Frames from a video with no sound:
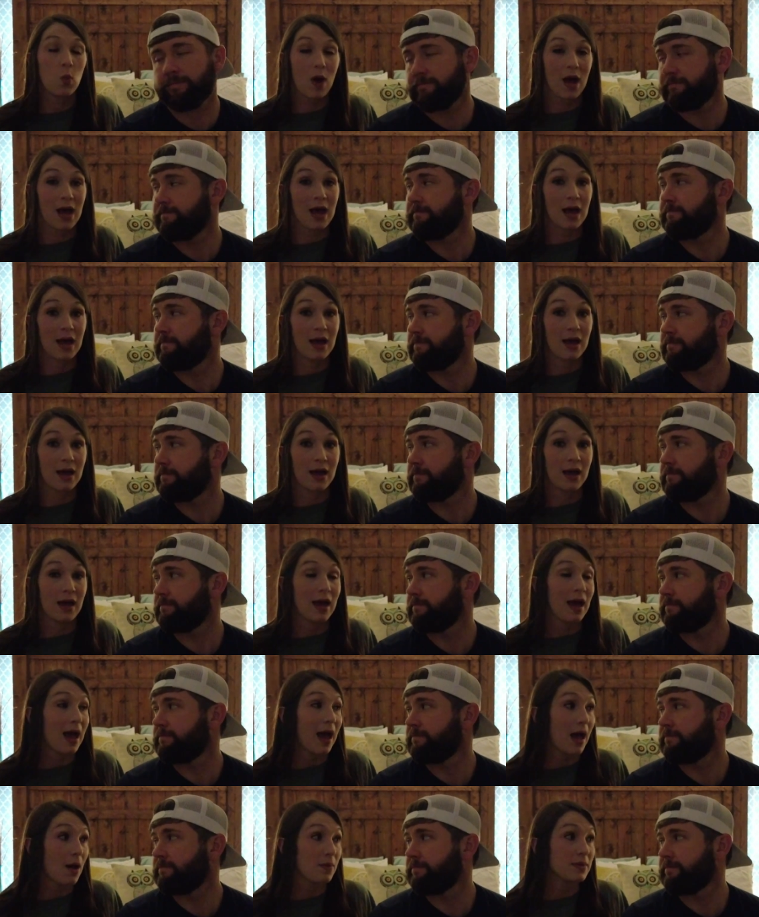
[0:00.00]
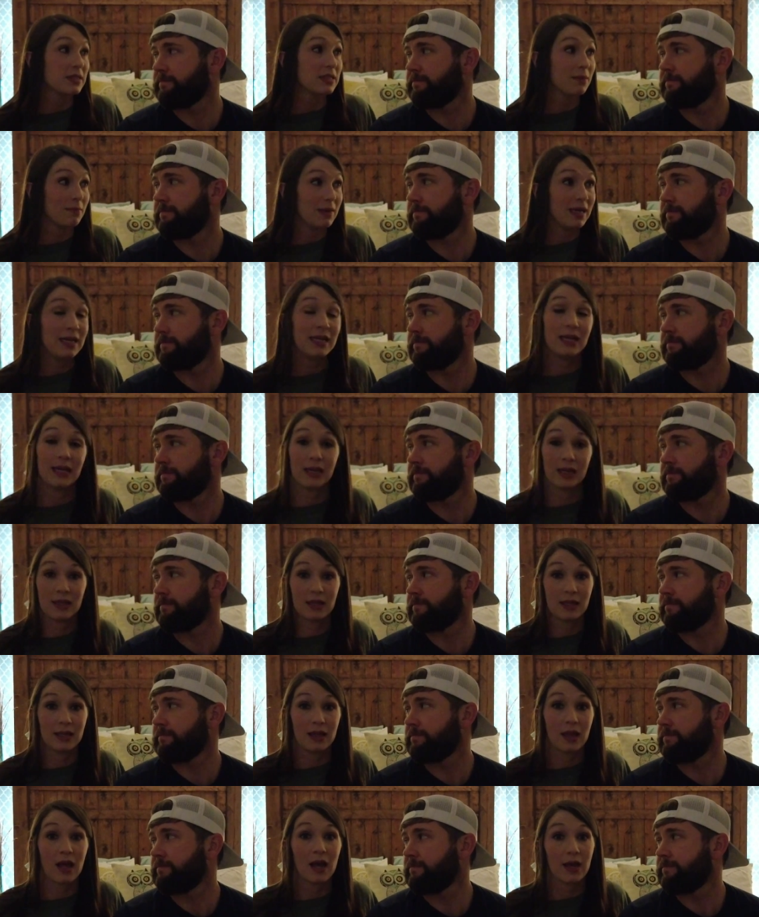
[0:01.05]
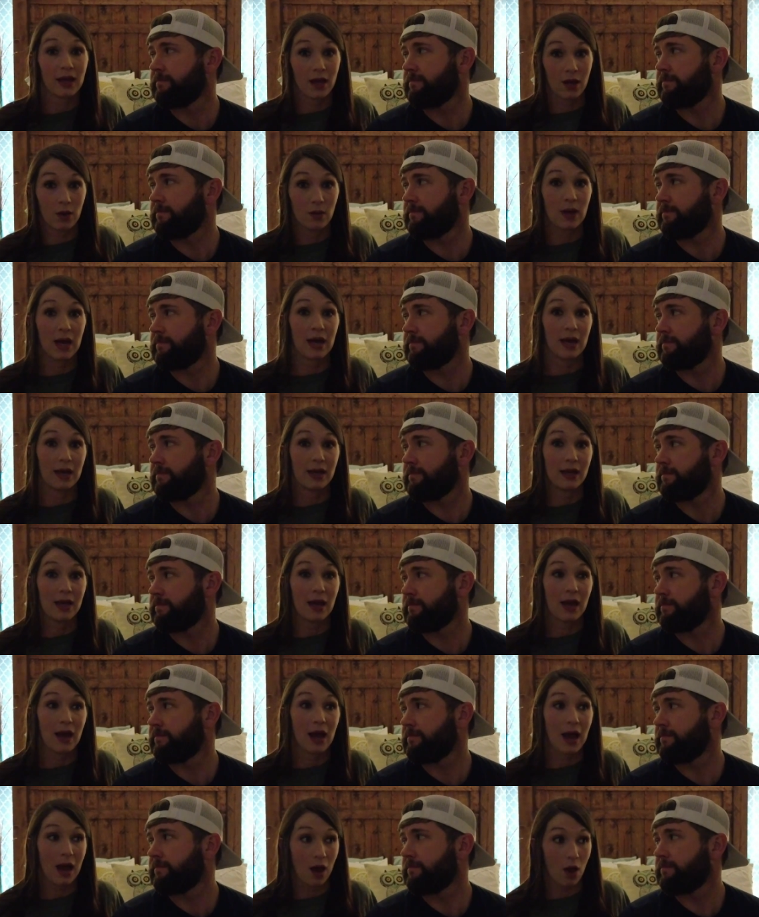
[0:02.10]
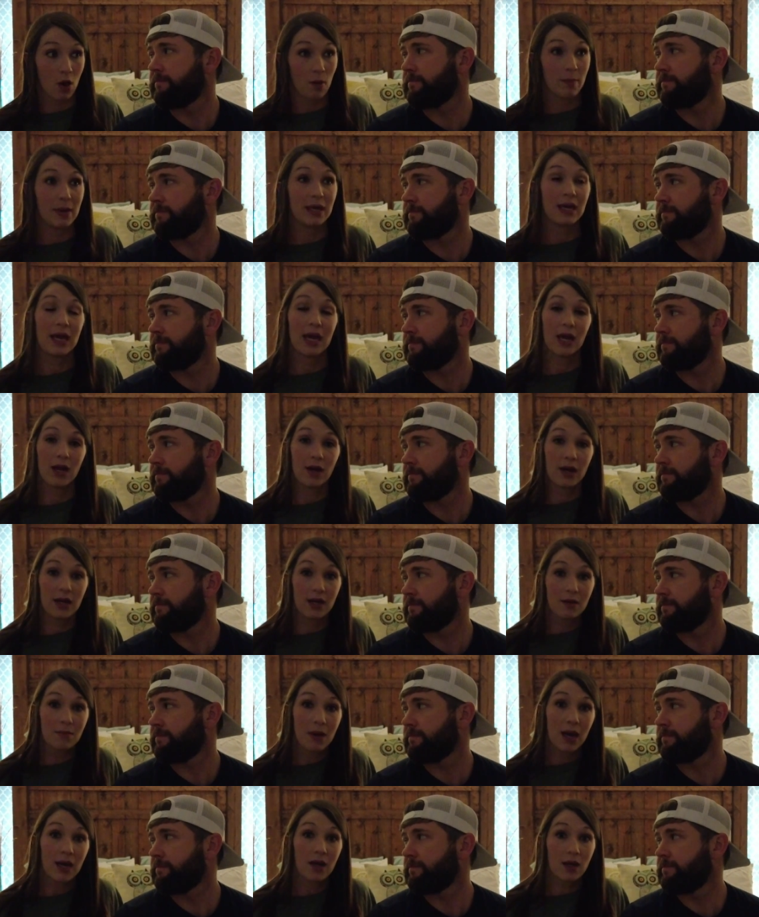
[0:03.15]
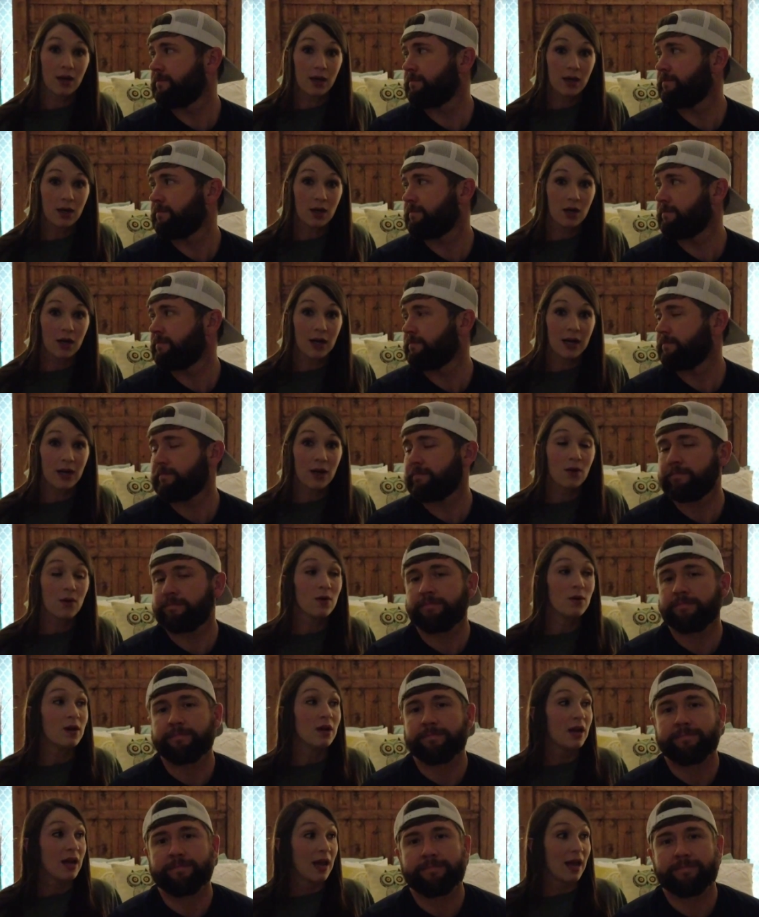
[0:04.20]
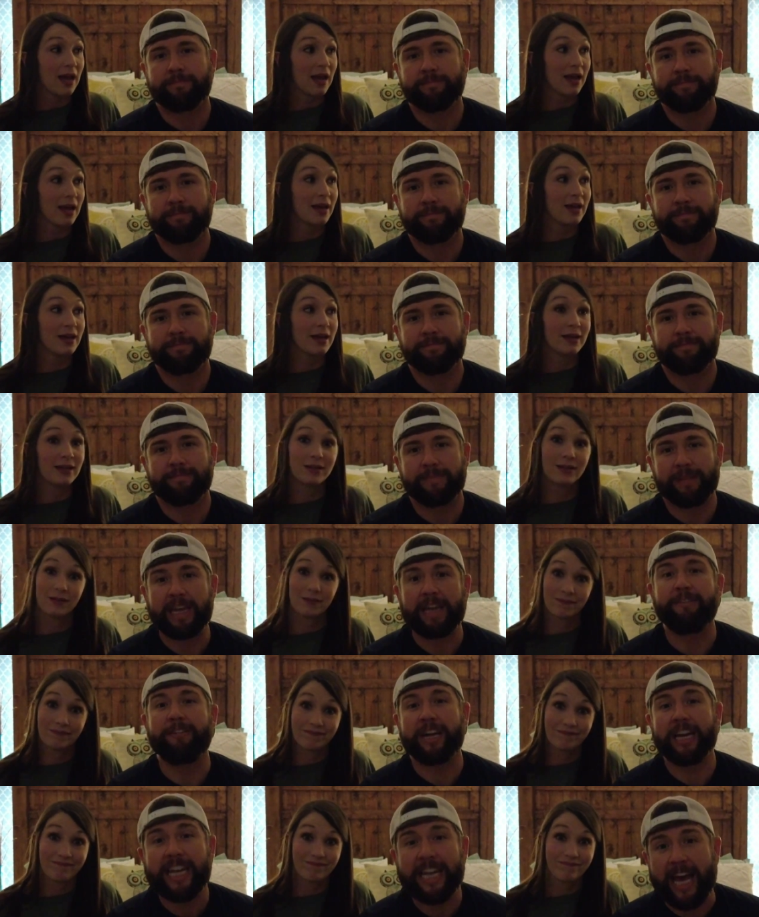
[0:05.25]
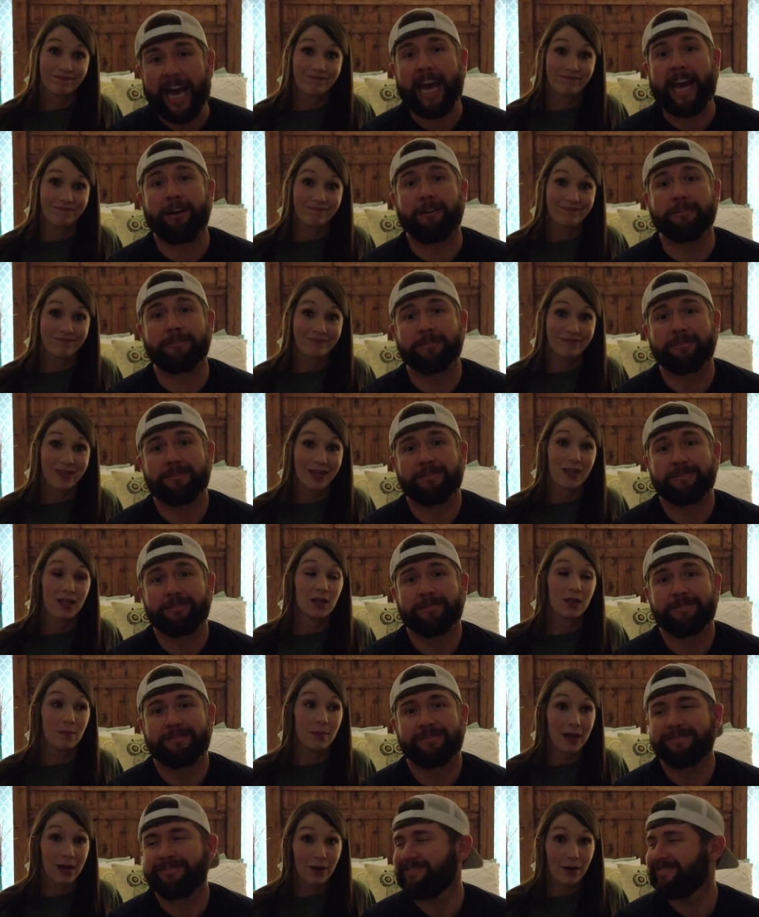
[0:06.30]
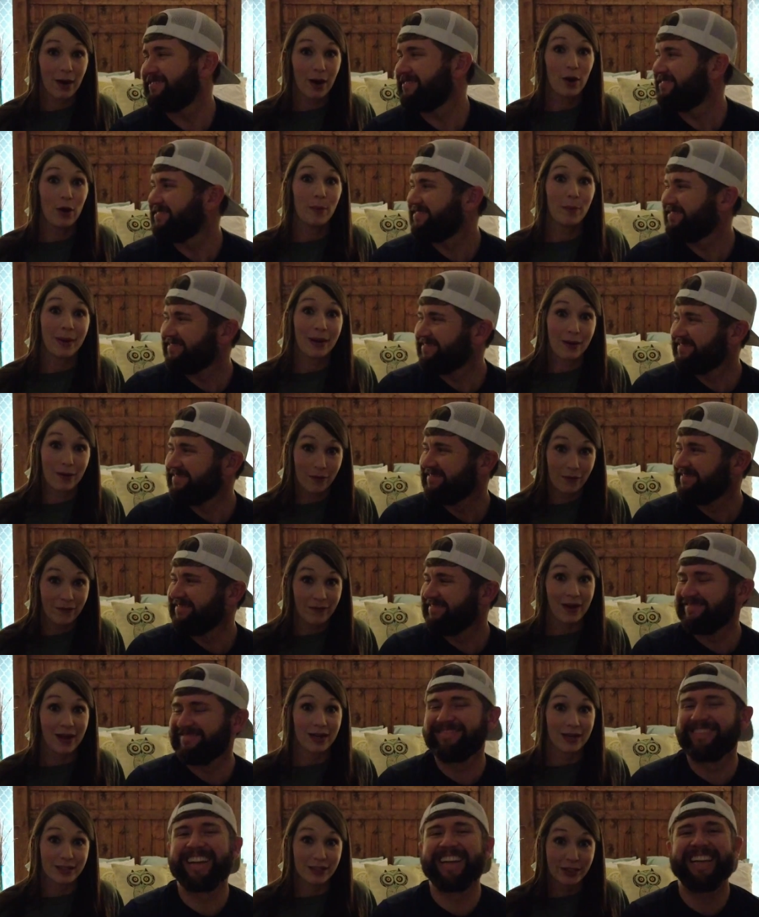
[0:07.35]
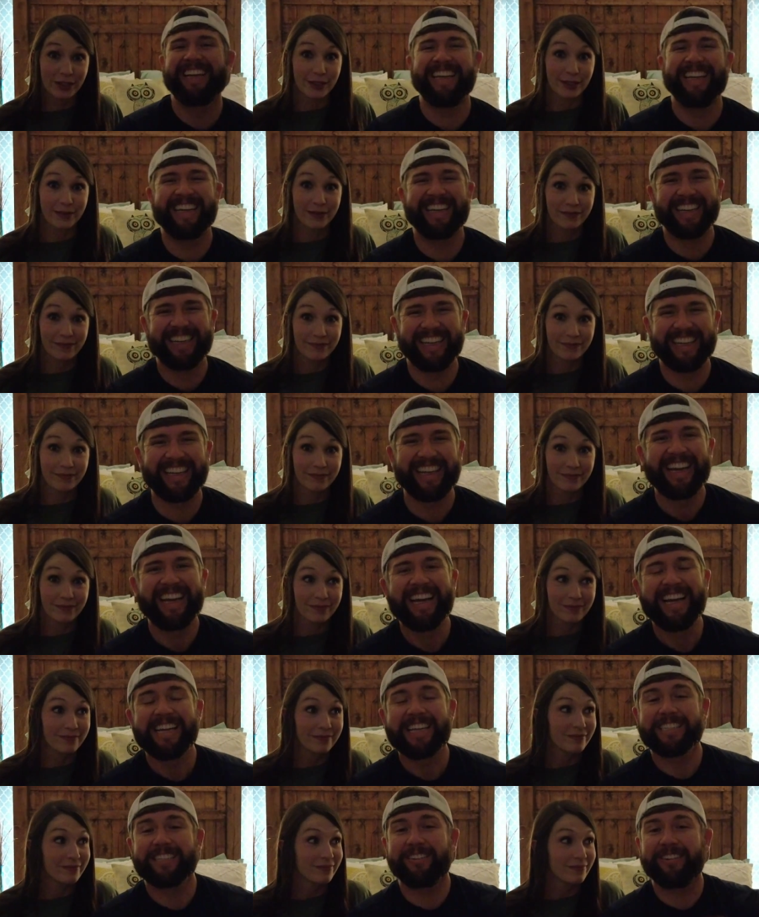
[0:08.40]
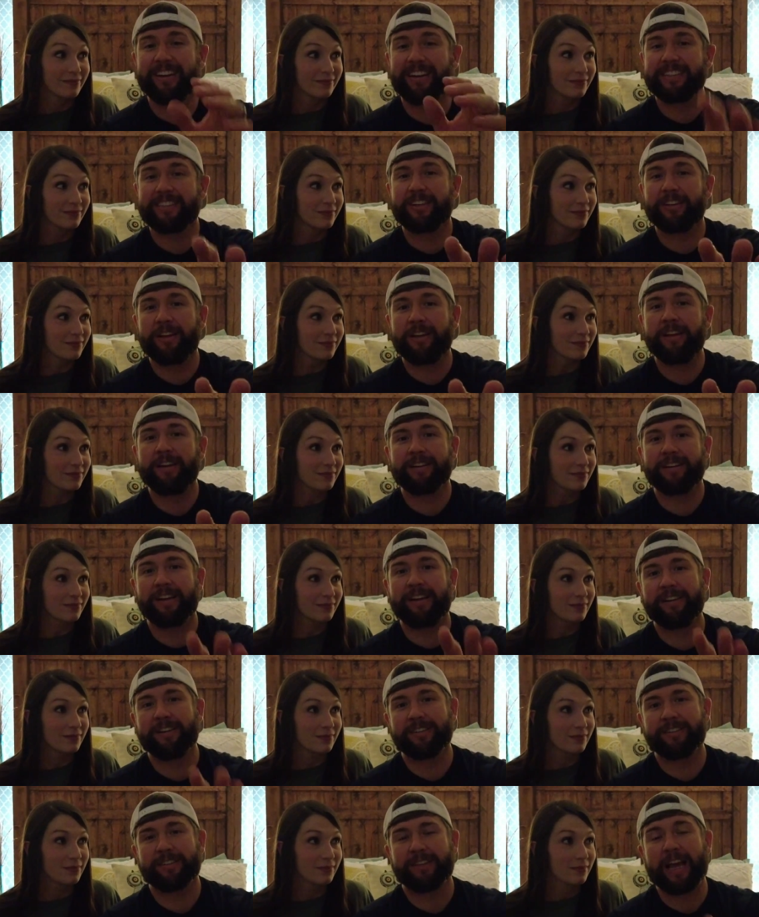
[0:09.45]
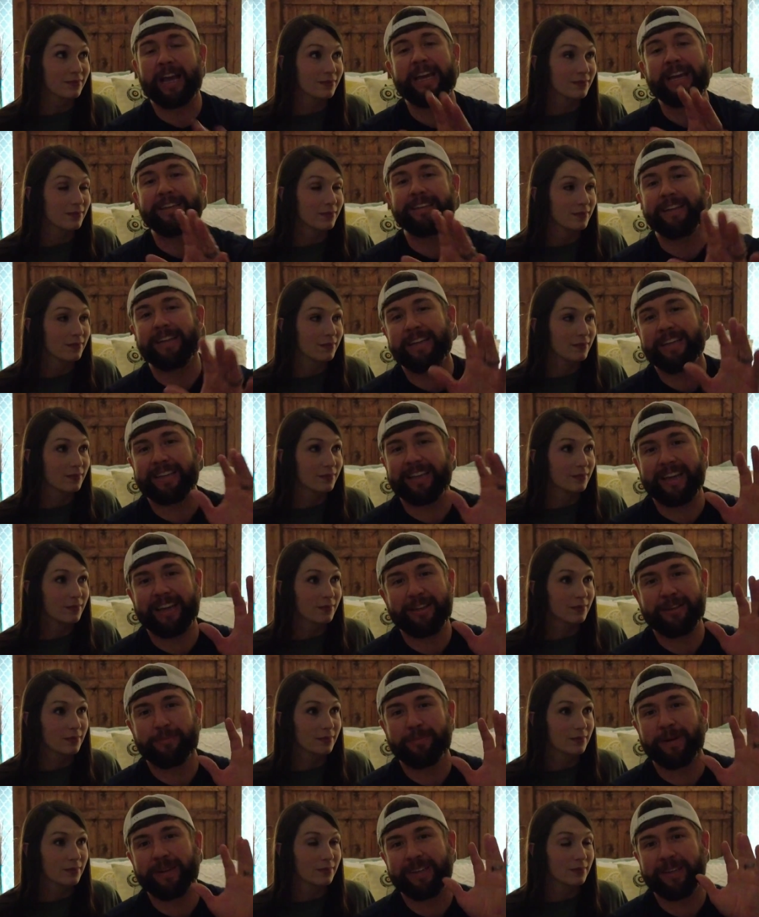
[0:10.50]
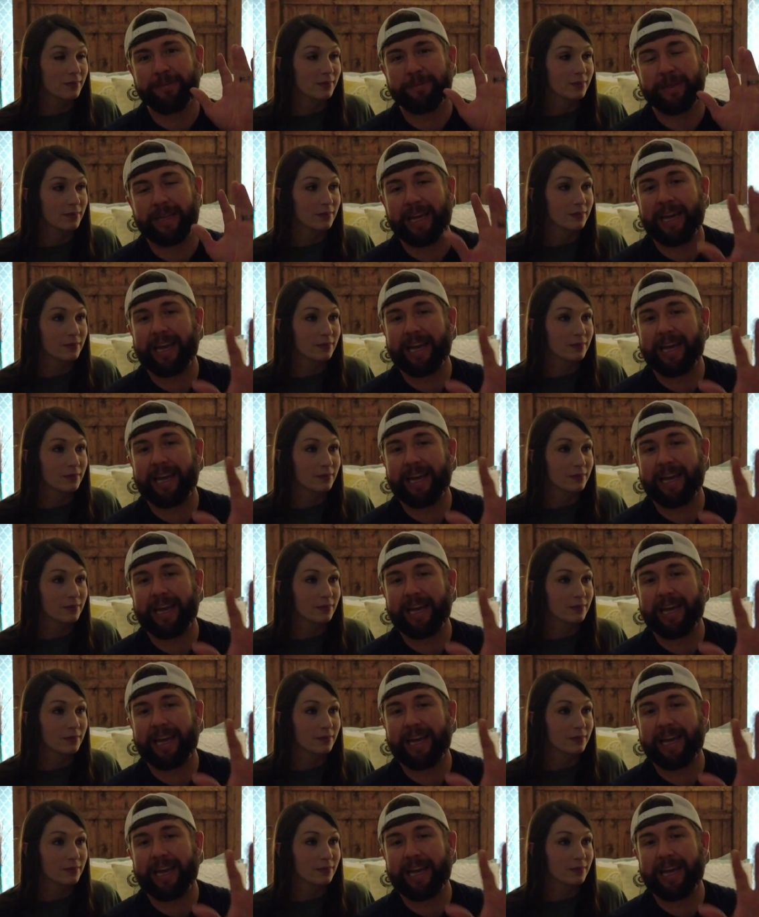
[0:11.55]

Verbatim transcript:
Speaker 1: why I was immediately like, okay, I'll be carrying my gun around, and
Speaker 2: even in the house.
Speaker 1: You better hope I don't find you.
Speaker 2: So here's Aiden. He's putting up the